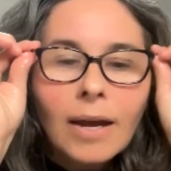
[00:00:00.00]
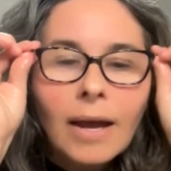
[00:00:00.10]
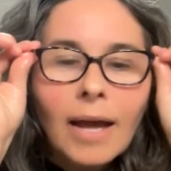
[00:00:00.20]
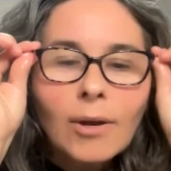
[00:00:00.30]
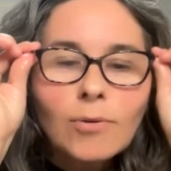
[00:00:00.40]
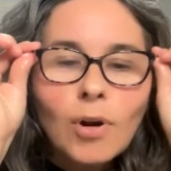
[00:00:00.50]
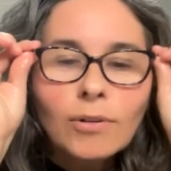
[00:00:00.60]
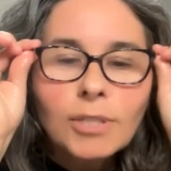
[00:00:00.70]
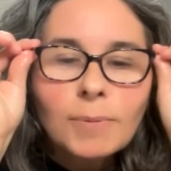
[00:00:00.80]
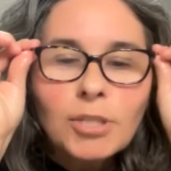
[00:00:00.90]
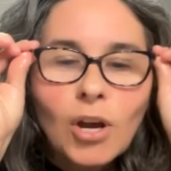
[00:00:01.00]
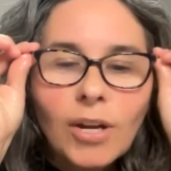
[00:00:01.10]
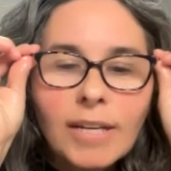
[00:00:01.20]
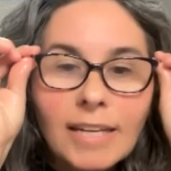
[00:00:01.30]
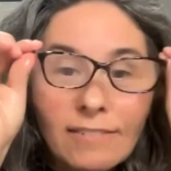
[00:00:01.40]
How not to be
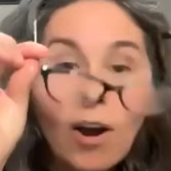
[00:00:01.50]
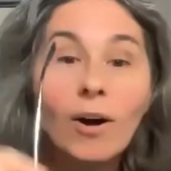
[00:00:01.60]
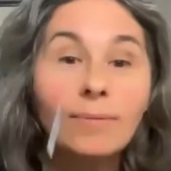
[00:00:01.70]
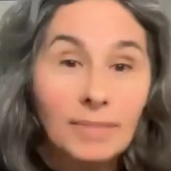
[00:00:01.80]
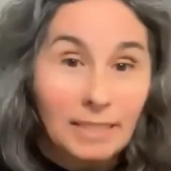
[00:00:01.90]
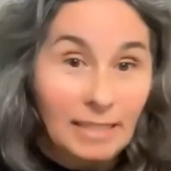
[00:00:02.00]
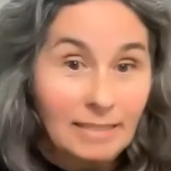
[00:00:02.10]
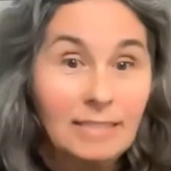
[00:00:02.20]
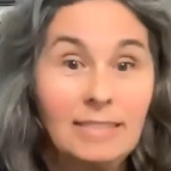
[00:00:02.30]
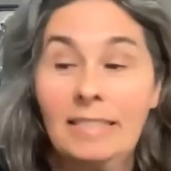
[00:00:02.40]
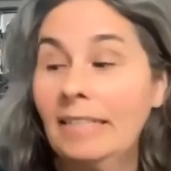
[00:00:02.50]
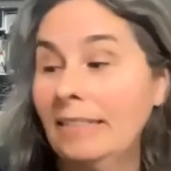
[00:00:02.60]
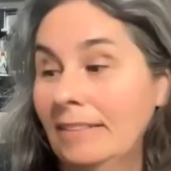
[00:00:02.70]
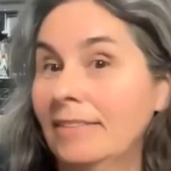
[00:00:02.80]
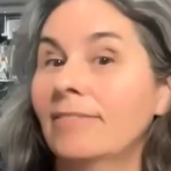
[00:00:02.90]
shiny if hot. Yes, you see,
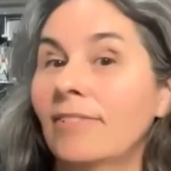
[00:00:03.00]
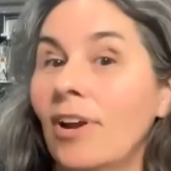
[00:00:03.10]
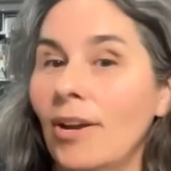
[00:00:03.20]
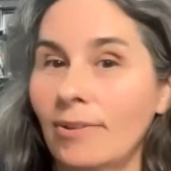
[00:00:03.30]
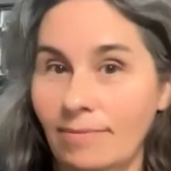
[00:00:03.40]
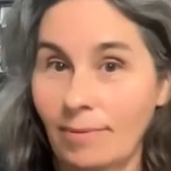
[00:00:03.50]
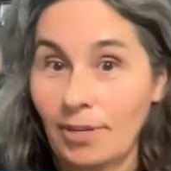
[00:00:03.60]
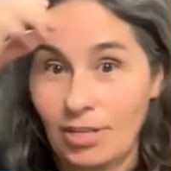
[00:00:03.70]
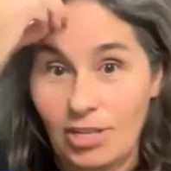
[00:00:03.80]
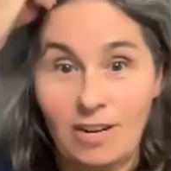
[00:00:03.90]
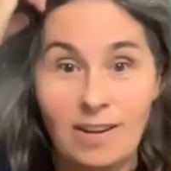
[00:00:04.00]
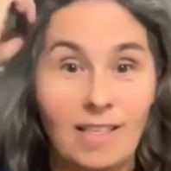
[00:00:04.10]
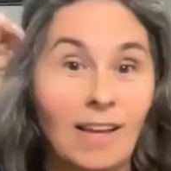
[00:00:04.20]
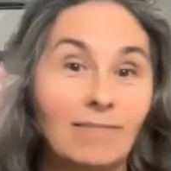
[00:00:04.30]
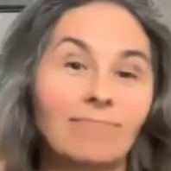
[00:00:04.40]
blow. I'm going to show you
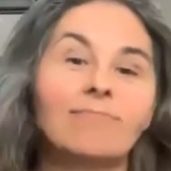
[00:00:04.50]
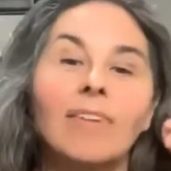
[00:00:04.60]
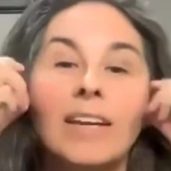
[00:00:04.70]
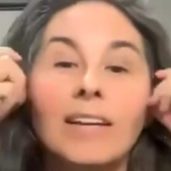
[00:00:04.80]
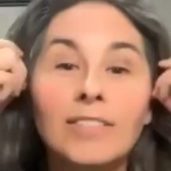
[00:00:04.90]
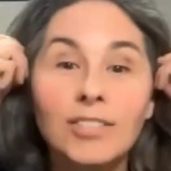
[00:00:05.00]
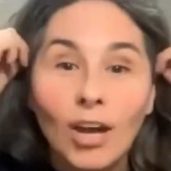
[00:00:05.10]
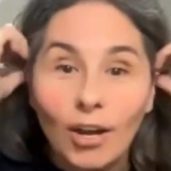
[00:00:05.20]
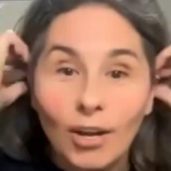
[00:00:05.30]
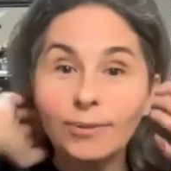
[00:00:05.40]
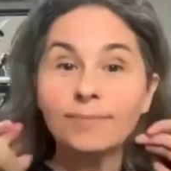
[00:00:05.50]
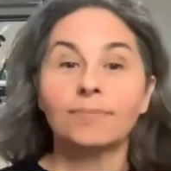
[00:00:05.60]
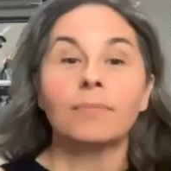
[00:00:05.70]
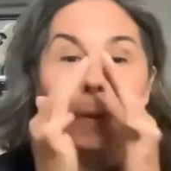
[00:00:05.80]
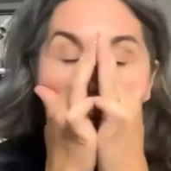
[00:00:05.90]
that. So
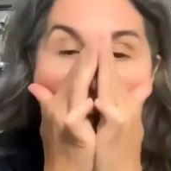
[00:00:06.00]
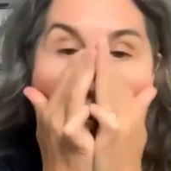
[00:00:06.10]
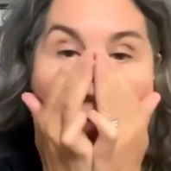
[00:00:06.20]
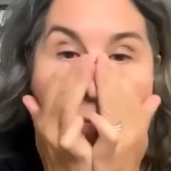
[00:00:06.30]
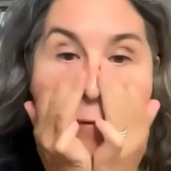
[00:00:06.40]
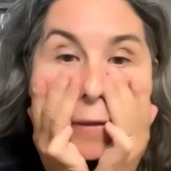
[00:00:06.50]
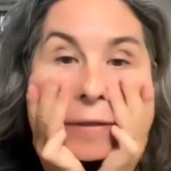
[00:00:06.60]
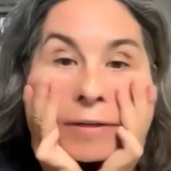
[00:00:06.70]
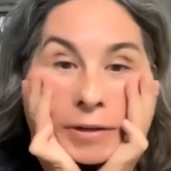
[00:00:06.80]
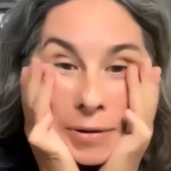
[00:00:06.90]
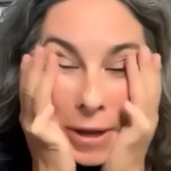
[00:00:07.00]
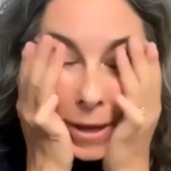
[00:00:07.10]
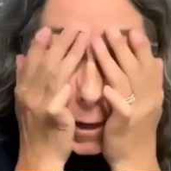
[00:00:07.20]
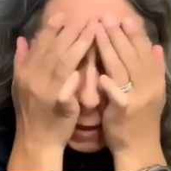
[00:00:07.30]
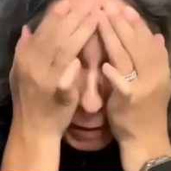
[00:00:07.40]
What we're going to do
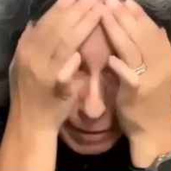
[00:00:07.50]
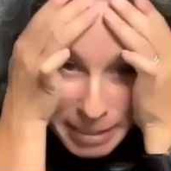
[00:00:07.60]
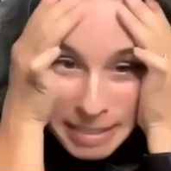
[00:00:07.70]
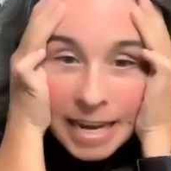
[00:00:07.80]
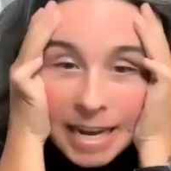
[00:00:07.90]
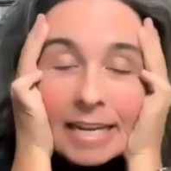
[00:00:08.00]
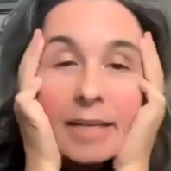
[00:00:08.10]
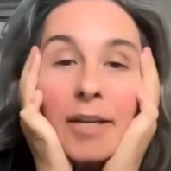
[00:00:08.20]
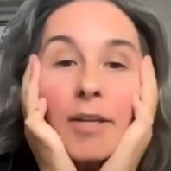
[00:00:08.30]
here, you're going to take